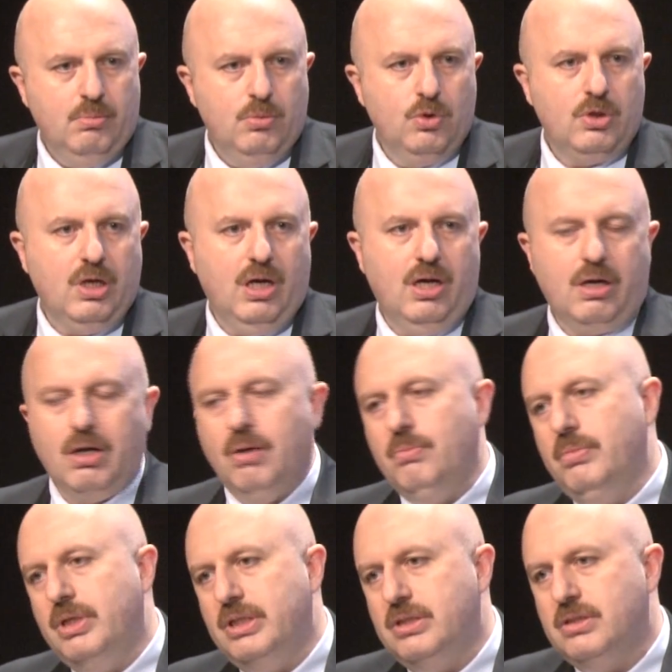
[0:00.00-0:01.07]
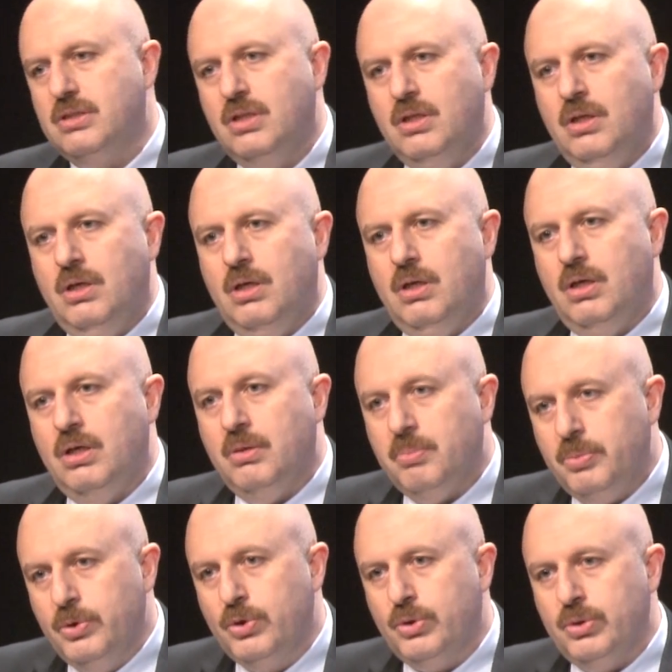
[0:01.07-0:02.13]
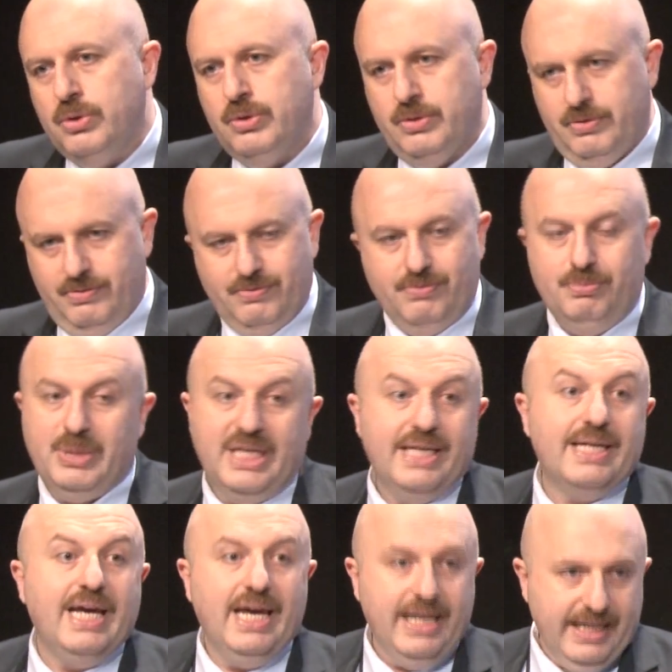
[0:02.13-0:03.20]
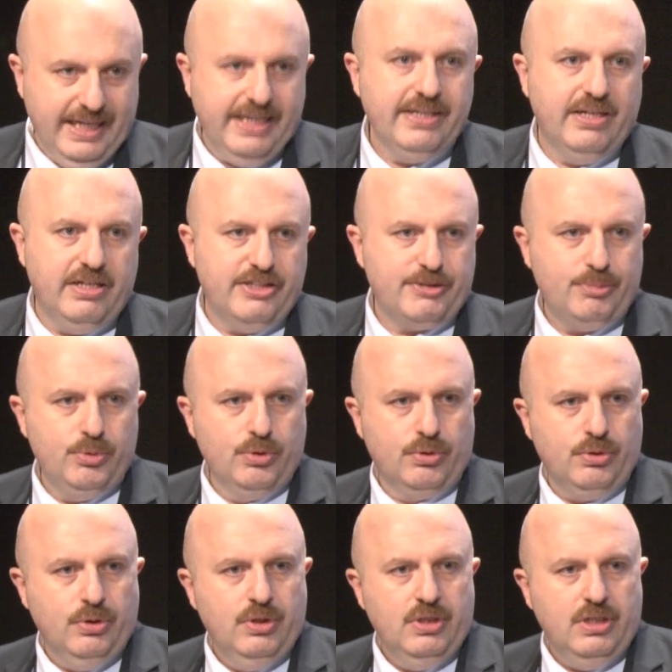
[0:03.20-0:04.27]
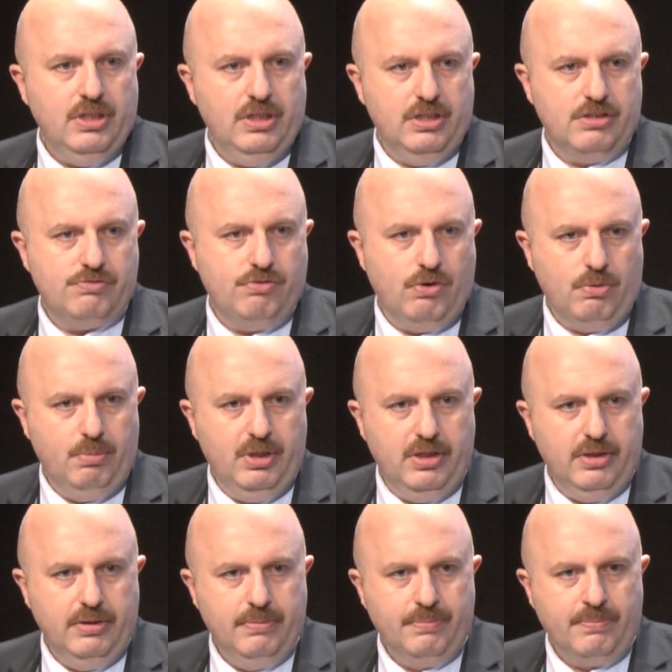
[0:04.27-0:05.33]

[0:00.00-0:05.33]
Buka Haram means book, meaning any English book, is forbidden.